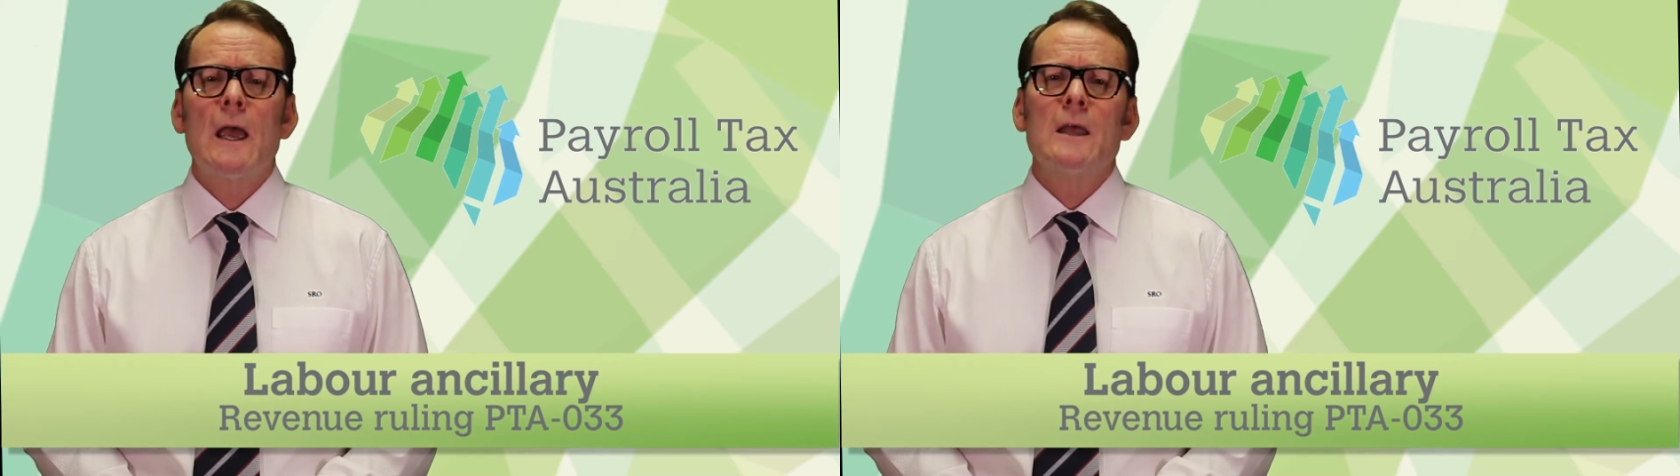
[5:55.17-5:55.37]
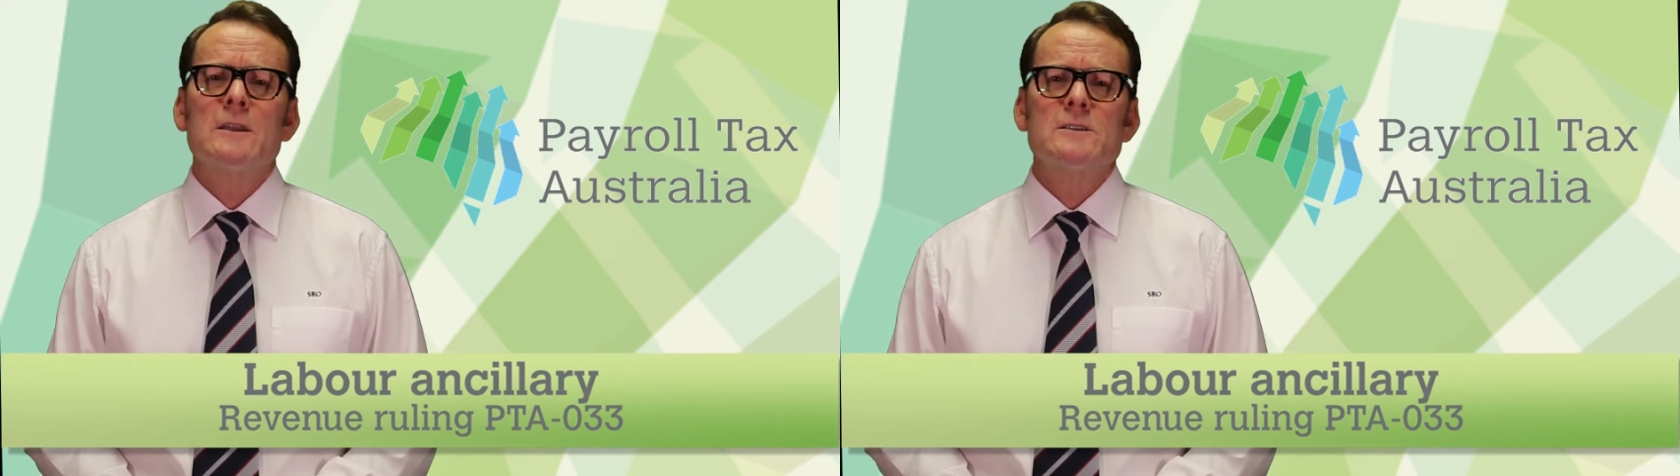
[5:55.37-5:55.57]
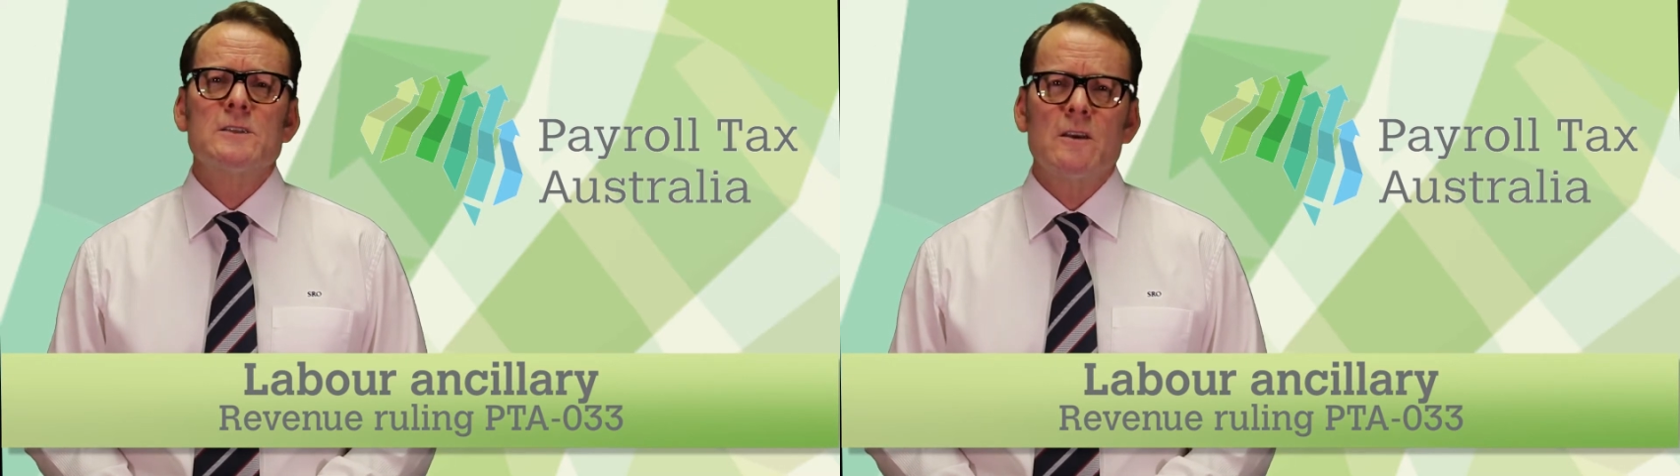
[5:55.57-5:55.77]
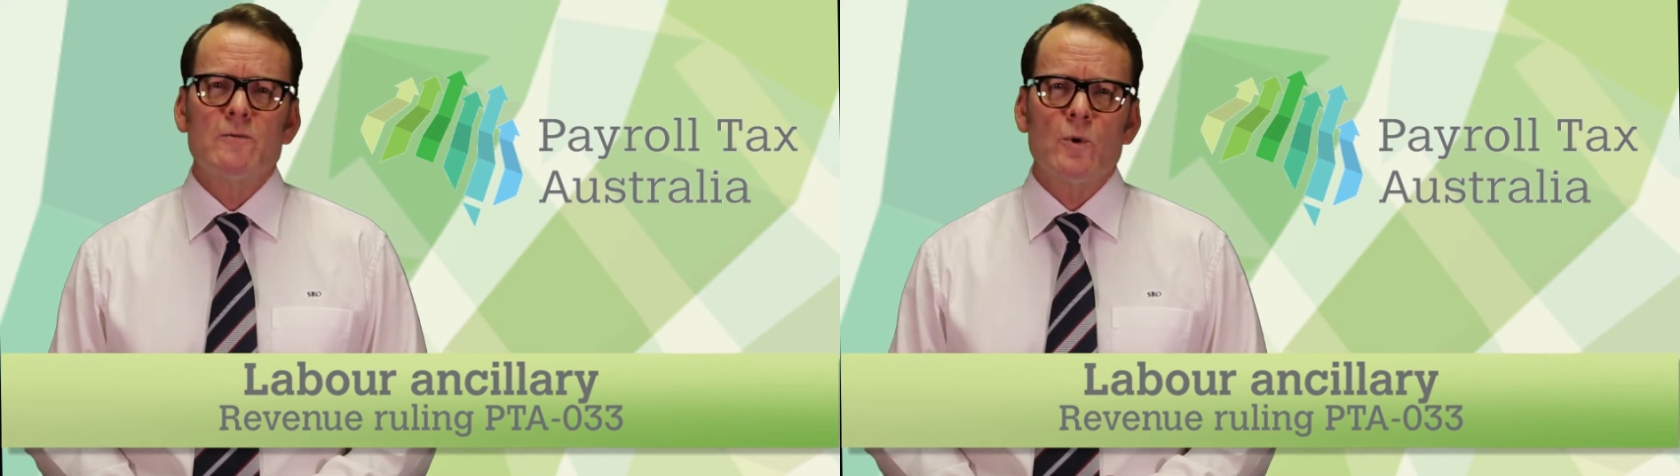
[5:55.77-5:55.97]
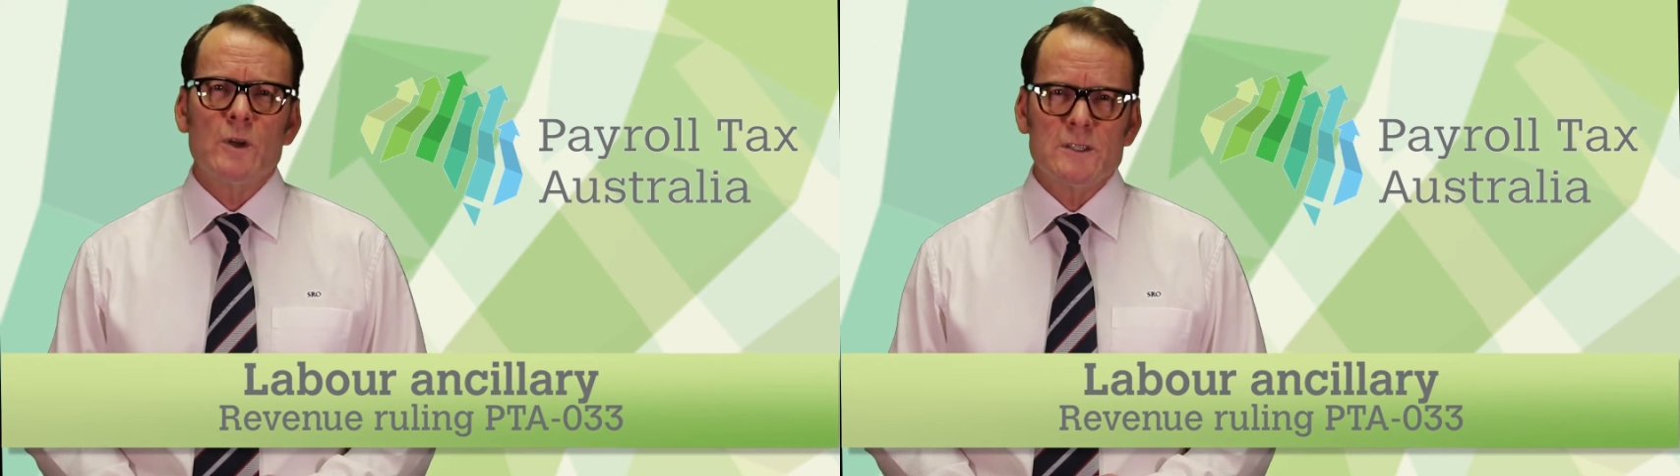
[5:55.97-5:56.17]
and is
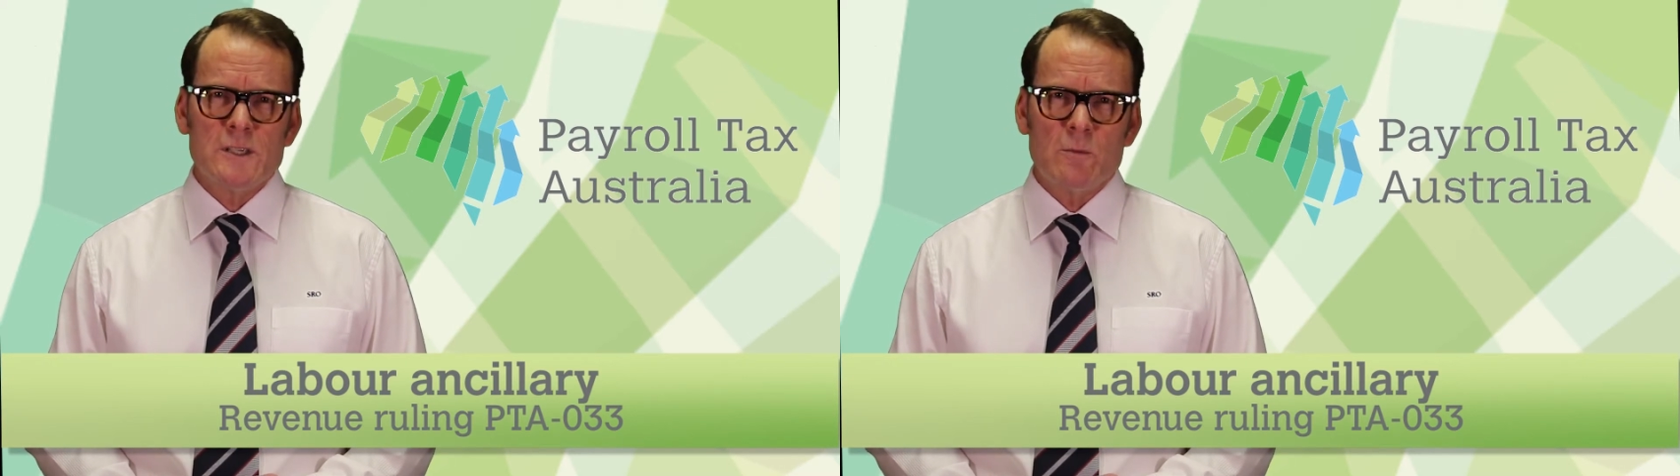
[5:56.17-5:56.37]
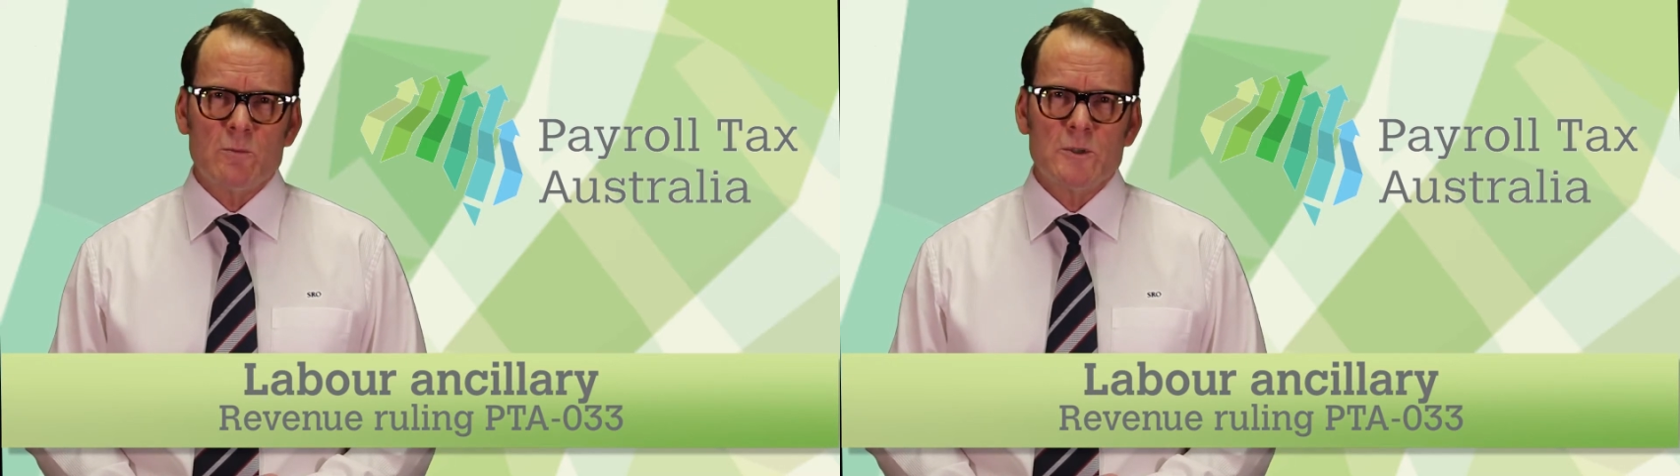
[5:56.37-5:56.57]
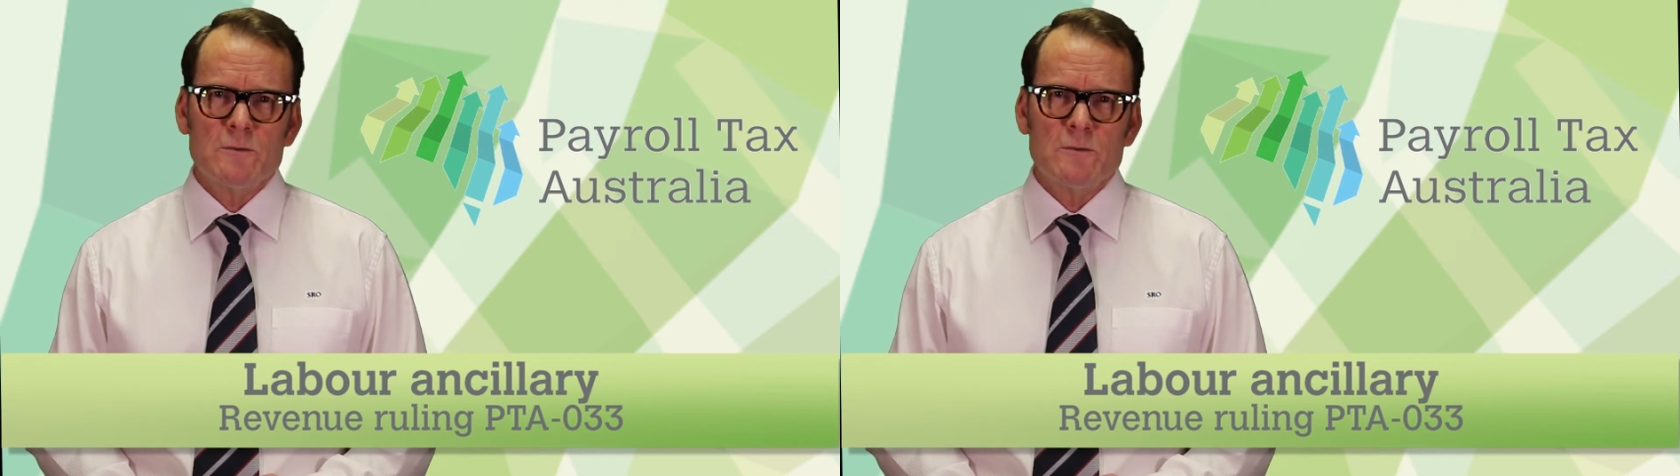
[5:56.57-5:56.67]
therefore exempt.